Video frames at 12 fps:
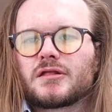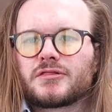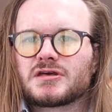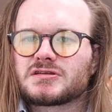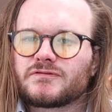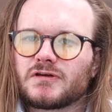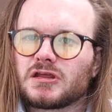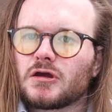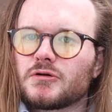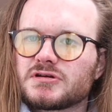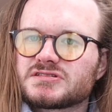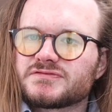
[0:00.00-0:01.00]
this
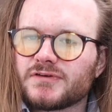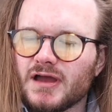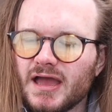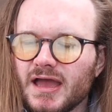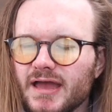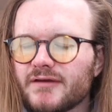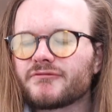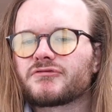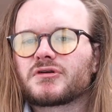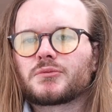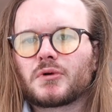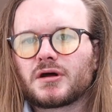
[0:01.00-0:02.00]
video is for
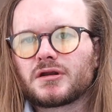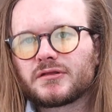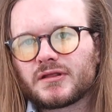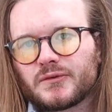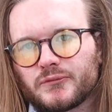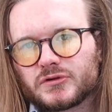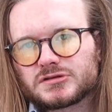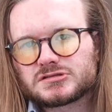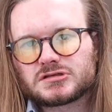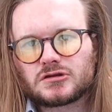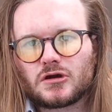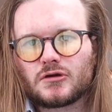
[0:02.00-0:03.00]
everyone that wants
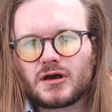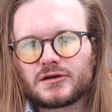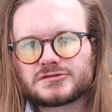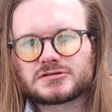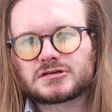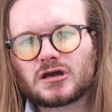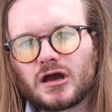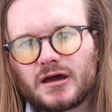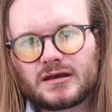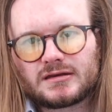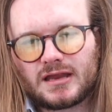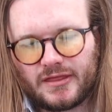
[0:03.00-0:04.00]
to know how to
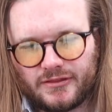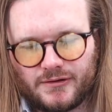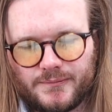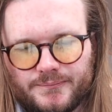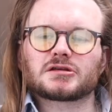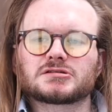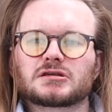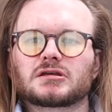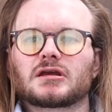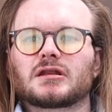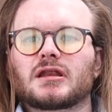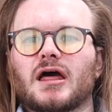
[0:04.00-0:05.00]
cut leather.
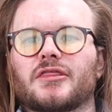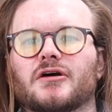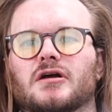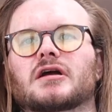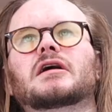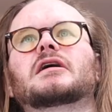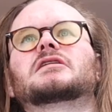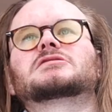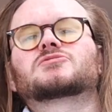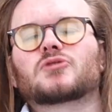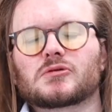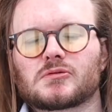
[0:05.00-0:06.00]
Cutting leather is
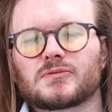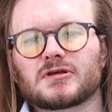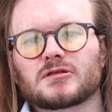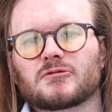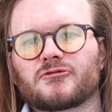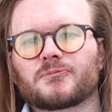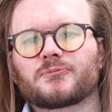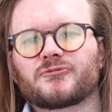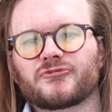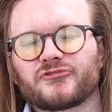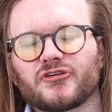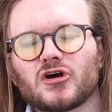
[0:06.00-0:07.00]
probably the
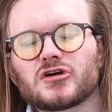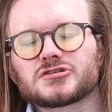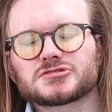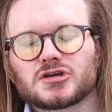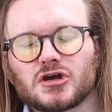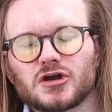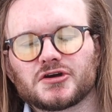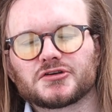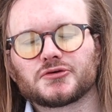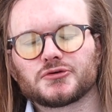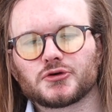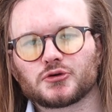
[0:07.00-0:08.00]
first
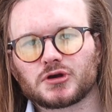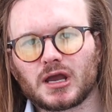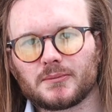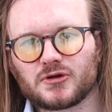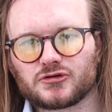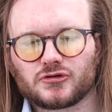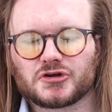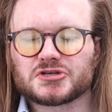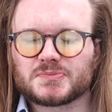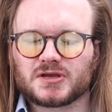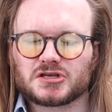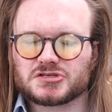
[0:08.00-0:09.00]
hurdle you'll come across,
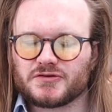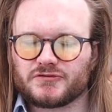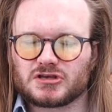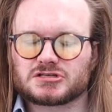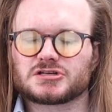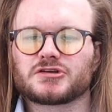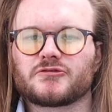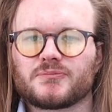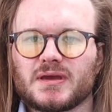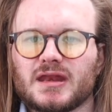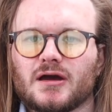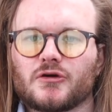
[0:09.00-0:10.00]
because obviously you've
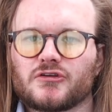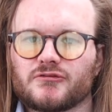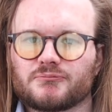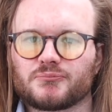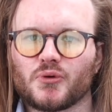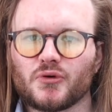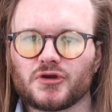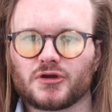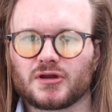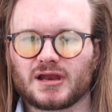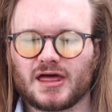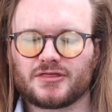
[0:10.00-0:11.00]
been out, you've bought
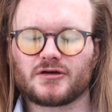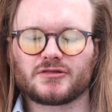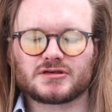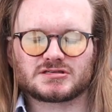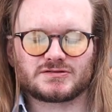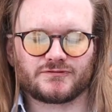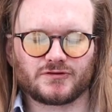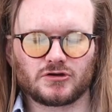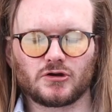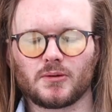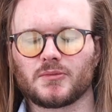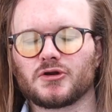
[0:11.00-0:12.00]
your leather, this
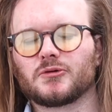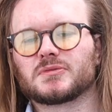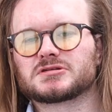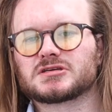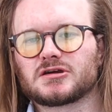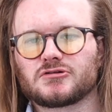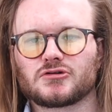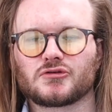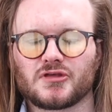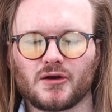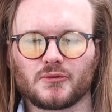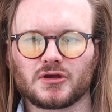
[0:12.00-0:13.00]
phenomenal material
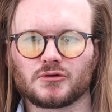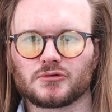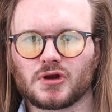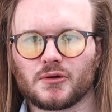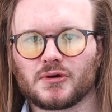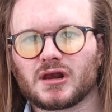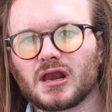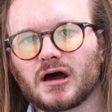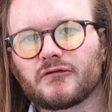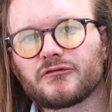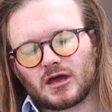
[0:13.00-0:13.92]
that we all know and love,